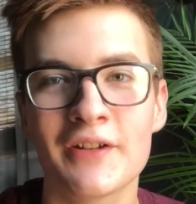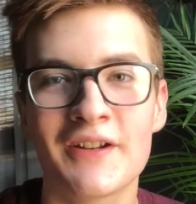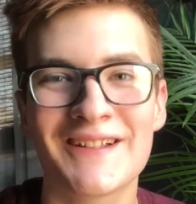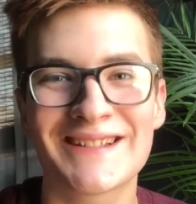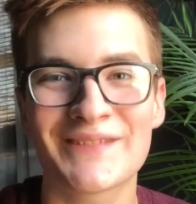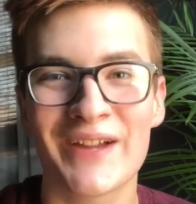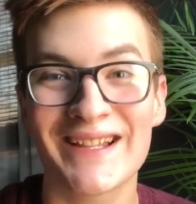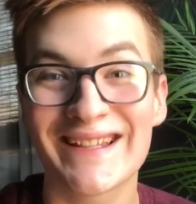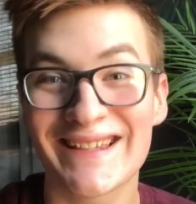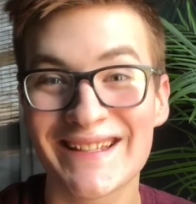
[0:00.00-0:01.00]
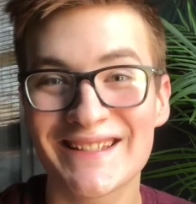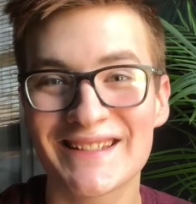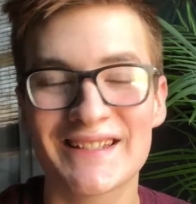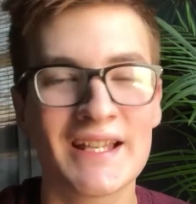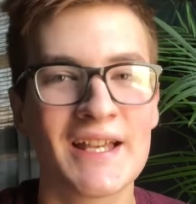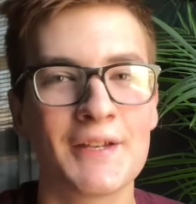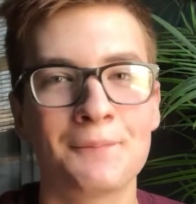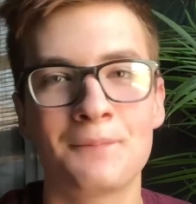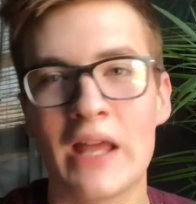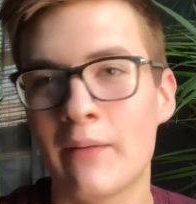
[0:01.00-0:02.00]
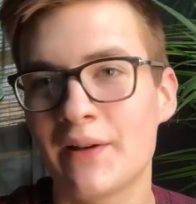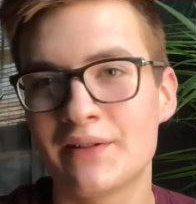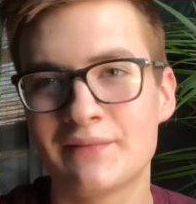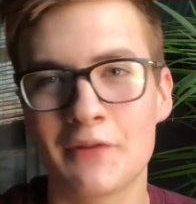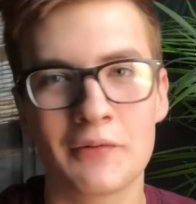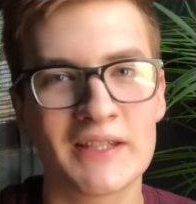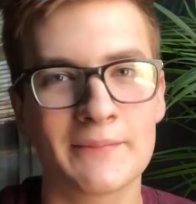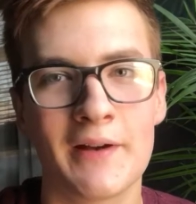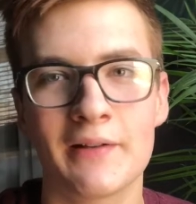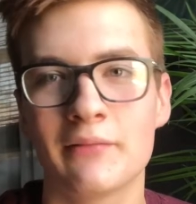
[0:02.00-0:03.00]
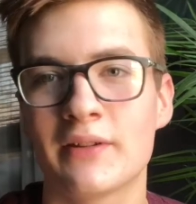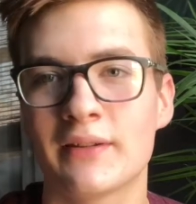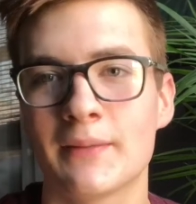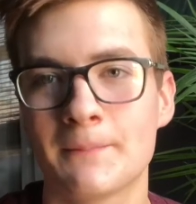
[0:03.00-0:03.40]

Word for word: you know, I used to smile like this. Now I only smile with,